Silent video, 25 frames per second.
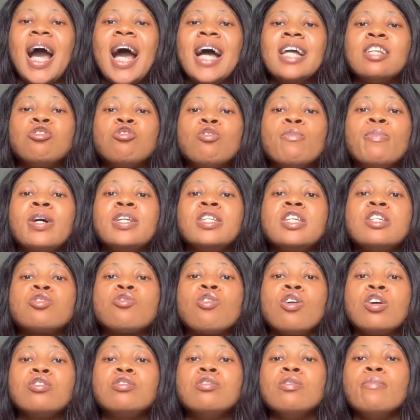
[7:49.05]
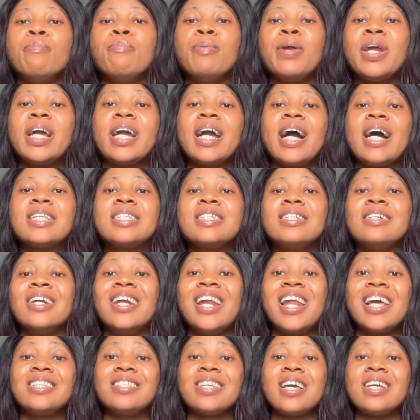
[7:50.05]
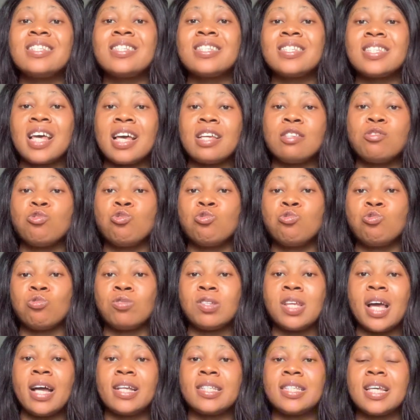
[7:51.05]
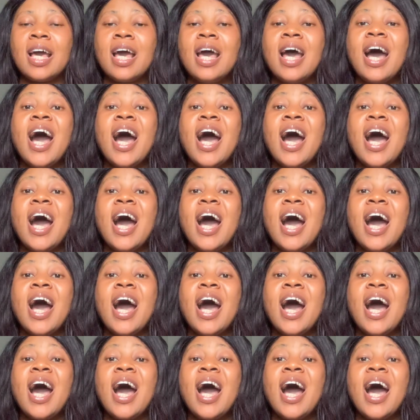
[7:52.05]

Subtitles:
and TubeBuddy is going to bring out related title to that